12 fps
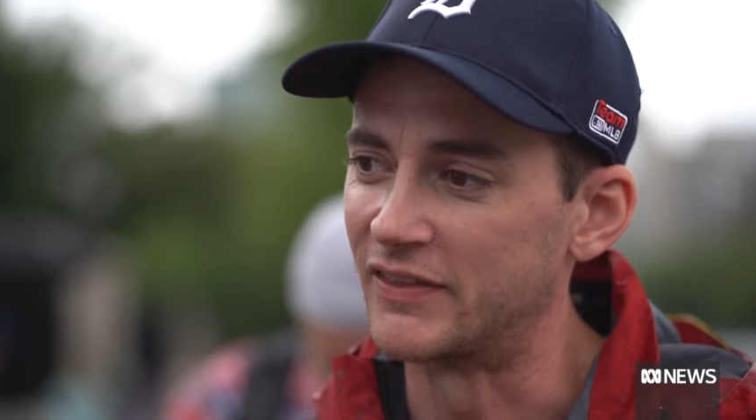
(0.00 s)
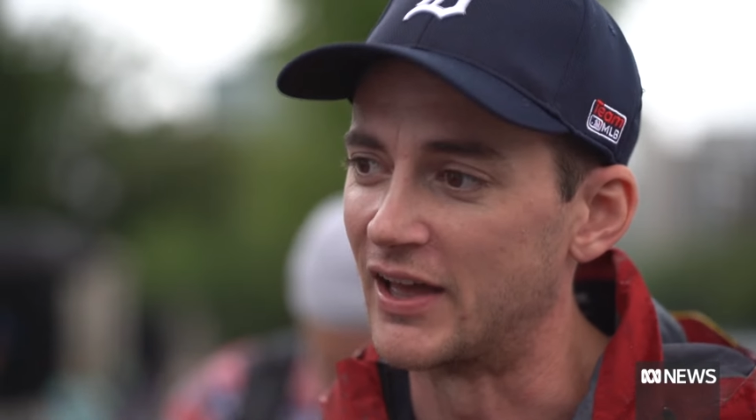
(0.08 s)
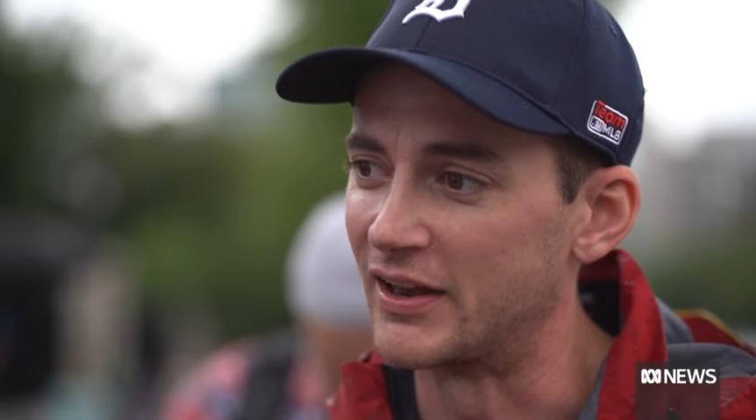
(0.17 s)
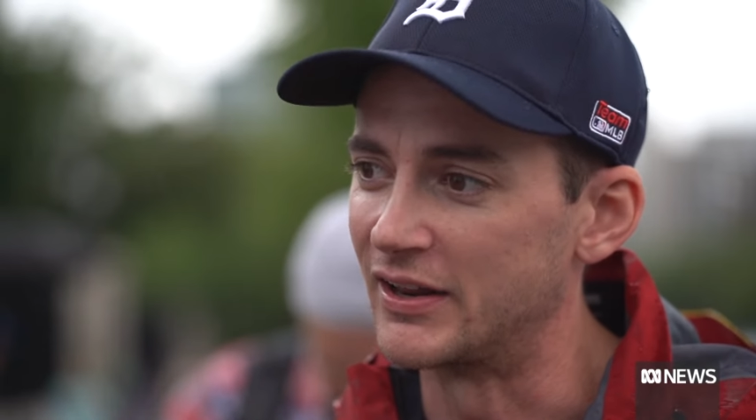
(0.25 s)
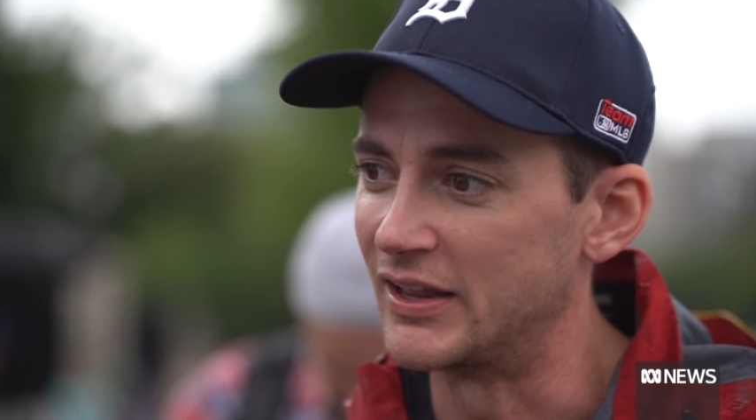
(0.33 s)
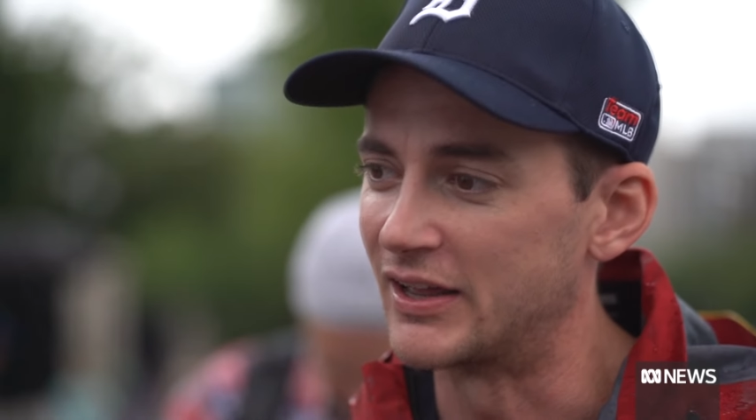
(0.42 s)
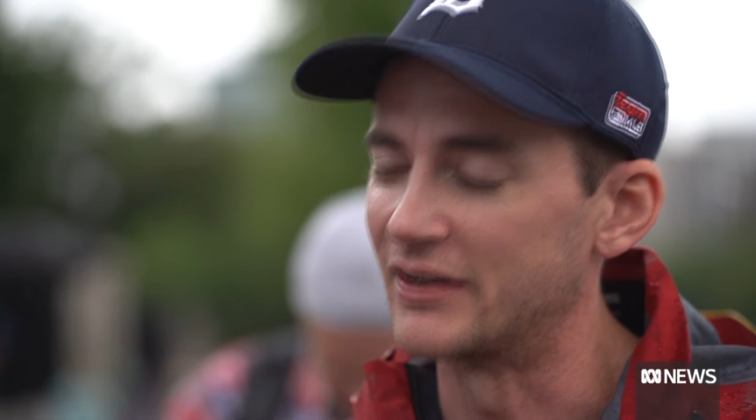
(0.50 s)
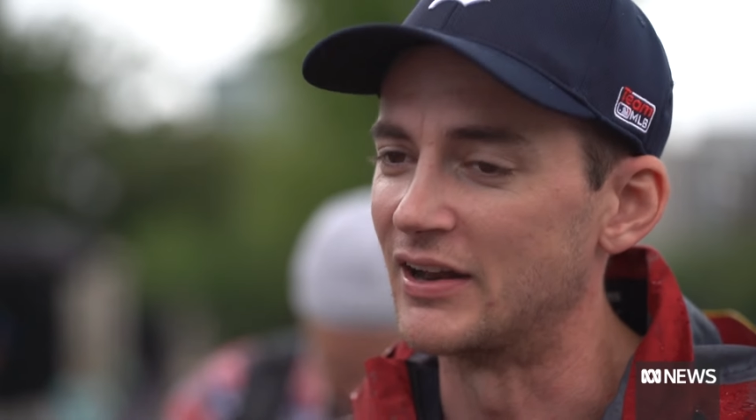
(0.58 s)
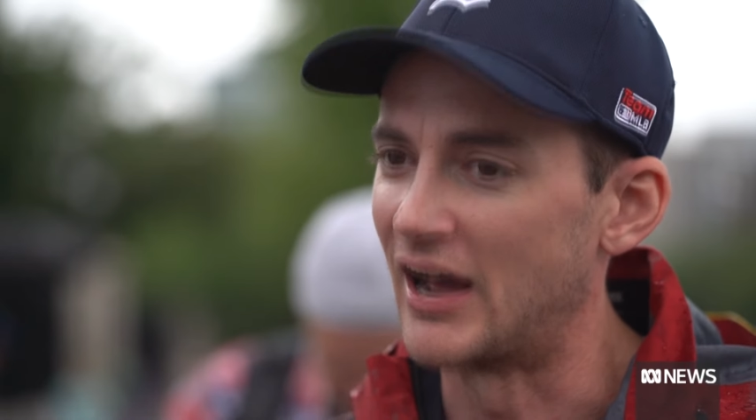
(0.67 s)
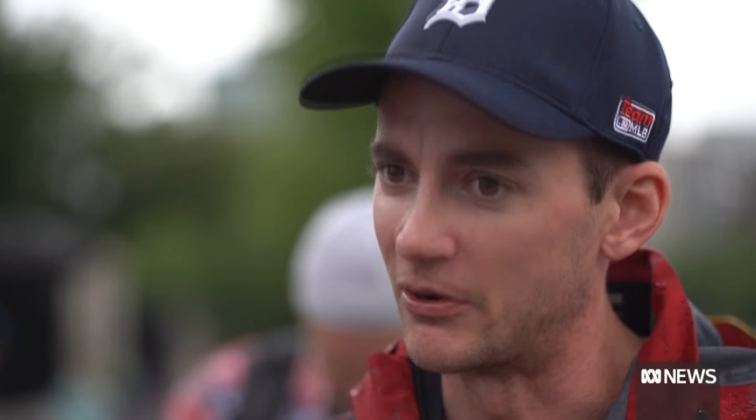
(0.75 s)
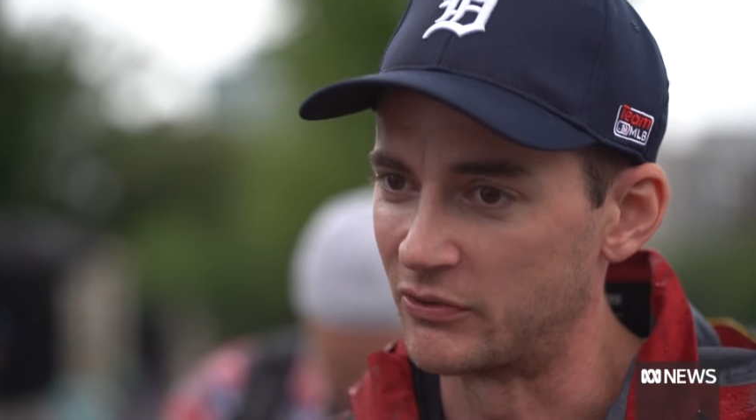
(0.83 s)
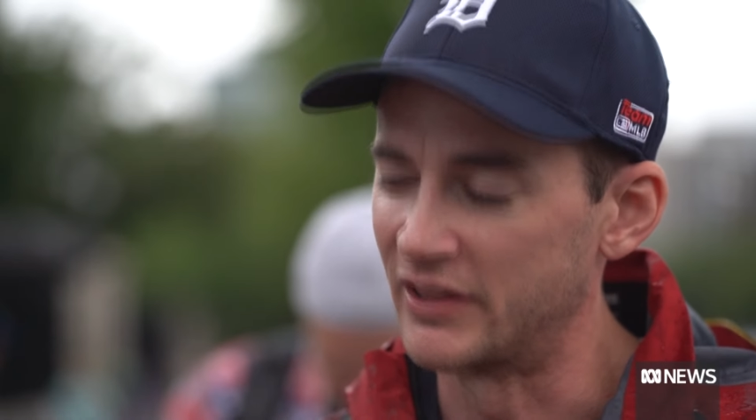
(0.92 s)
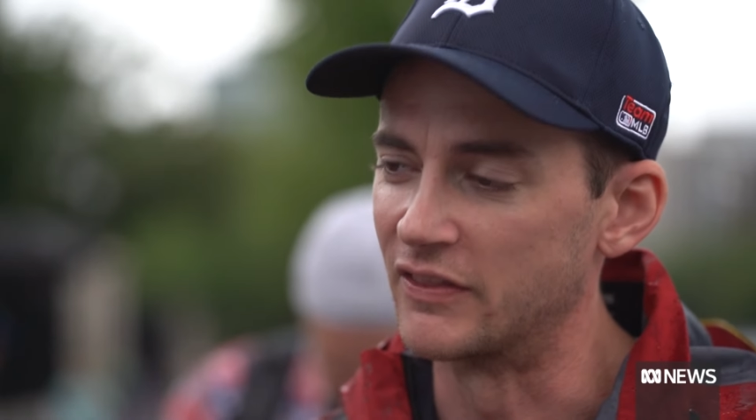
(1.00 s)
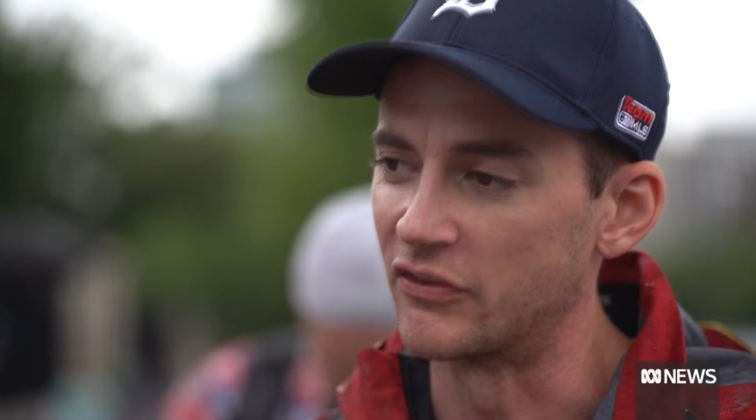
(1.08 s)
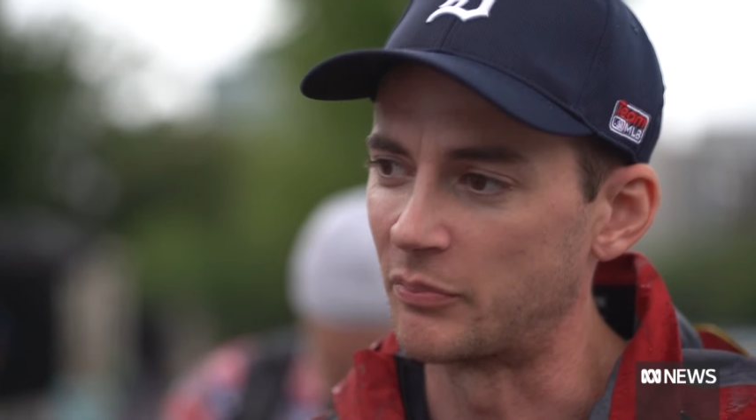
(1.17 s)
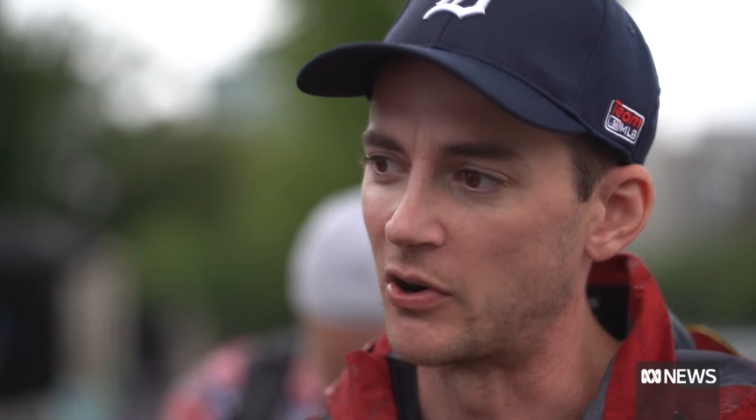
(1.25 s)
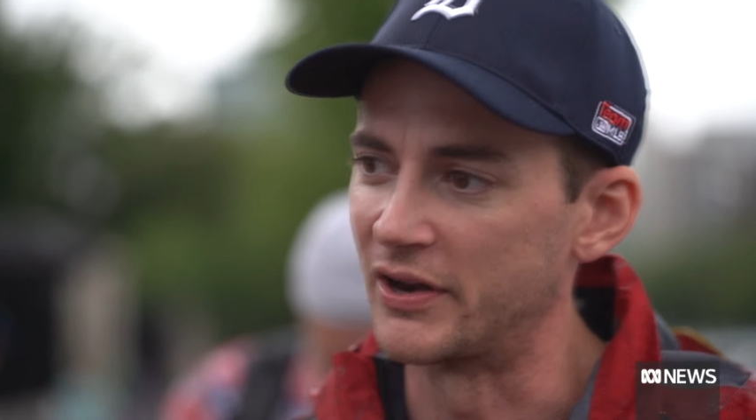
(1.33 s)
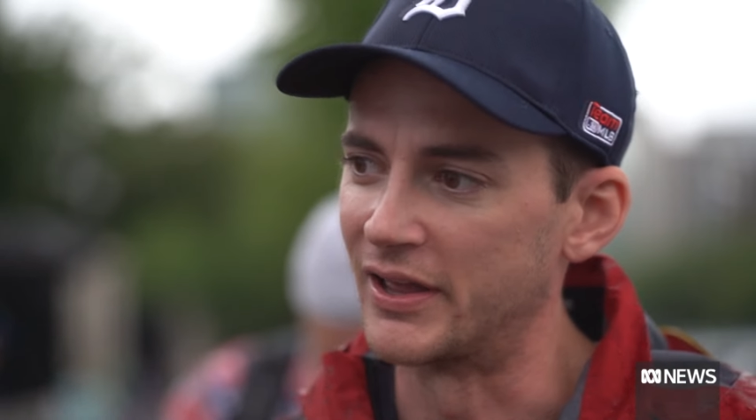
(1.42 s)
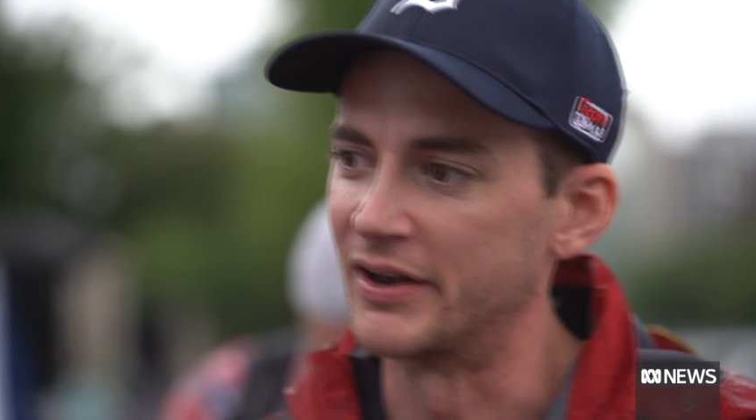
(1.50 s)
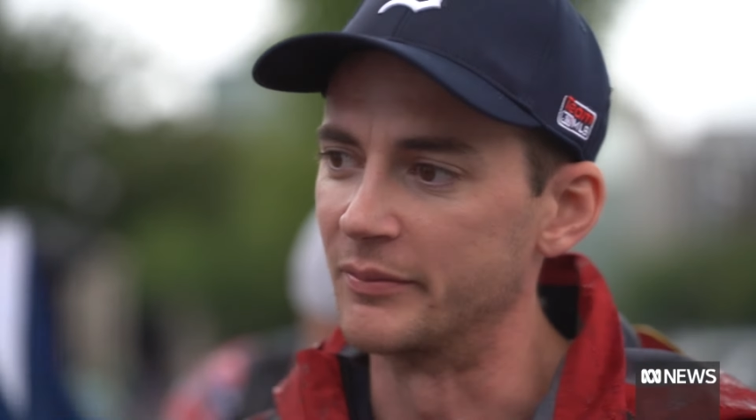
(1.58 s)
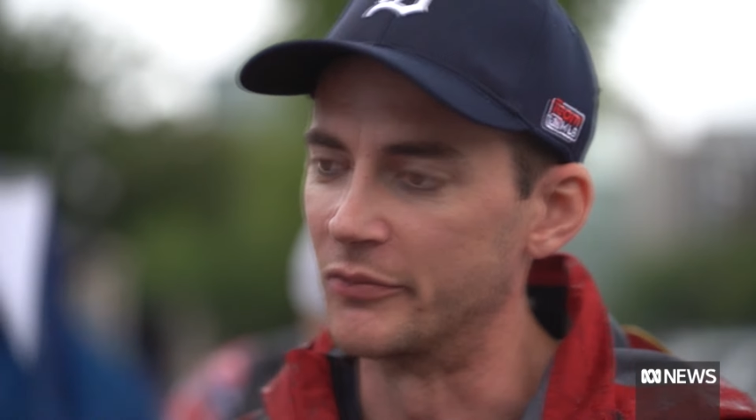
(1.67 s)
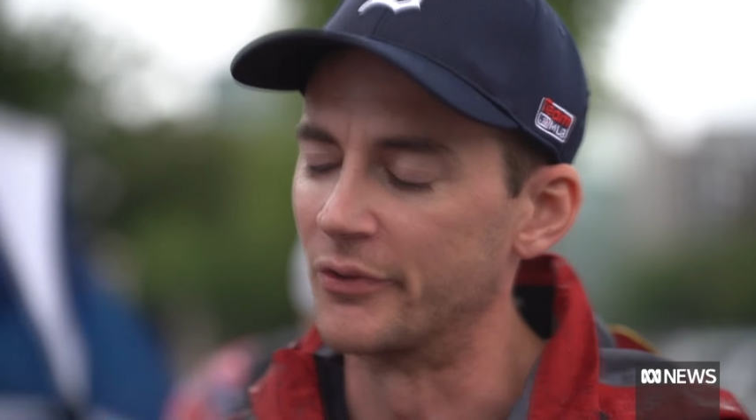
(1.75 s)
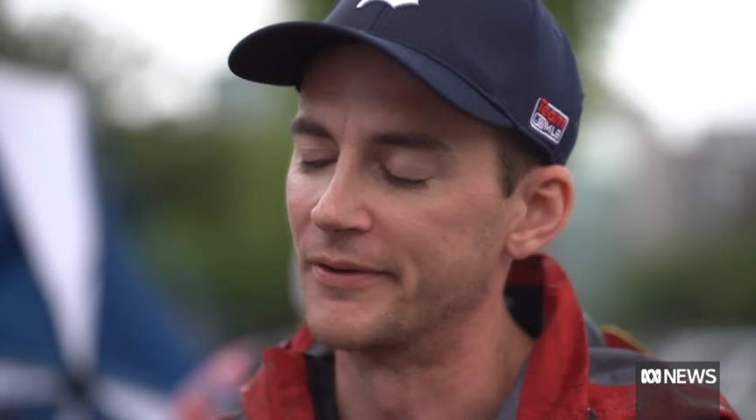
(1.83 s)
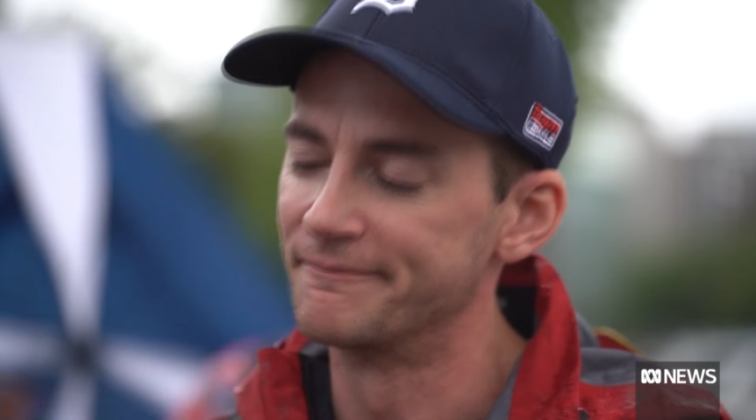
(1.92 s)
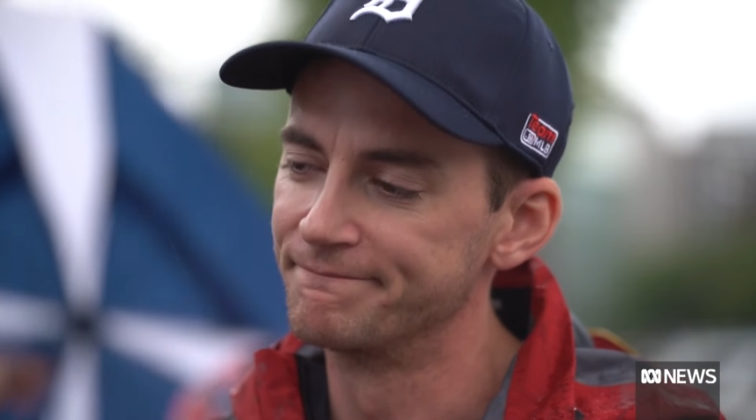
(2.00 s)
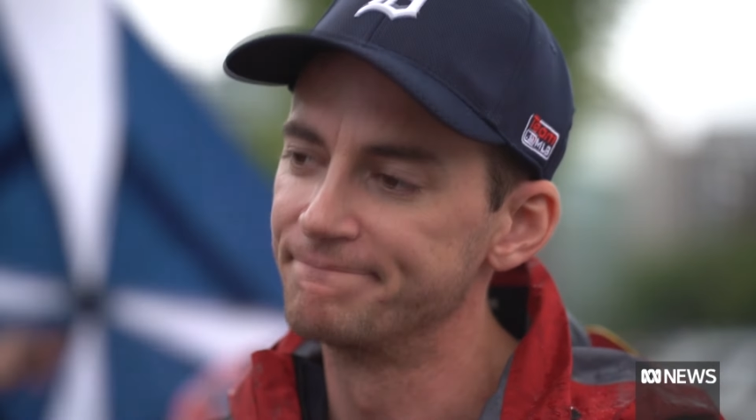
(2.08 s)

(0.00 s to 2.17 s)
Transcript: that he cannot lead this party anymore.